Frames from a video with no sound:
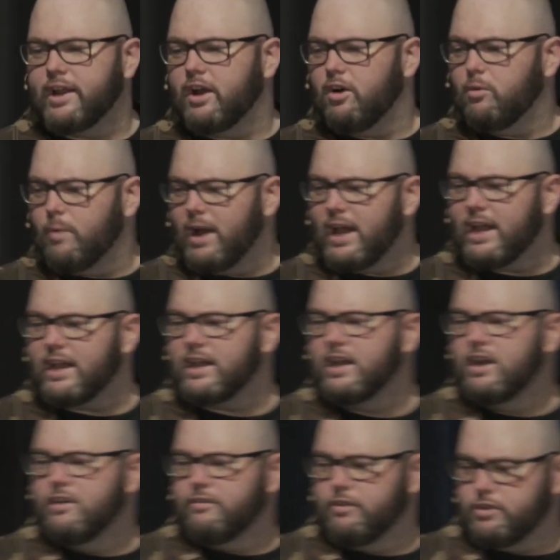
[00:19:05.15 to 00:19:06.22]
a way
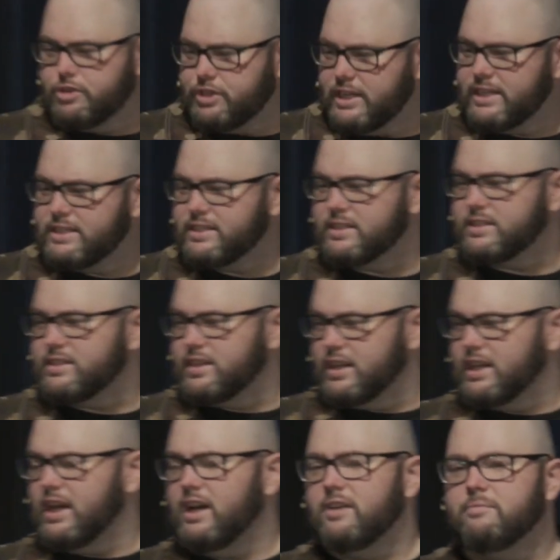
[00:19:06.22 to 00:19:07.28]
for Jesus to
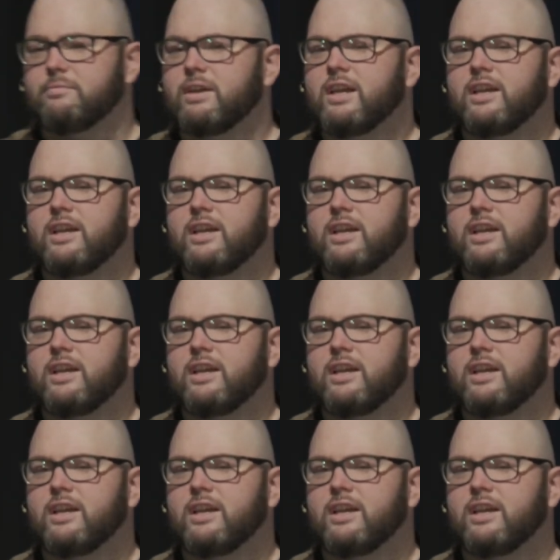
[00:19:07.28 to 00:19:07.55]
come.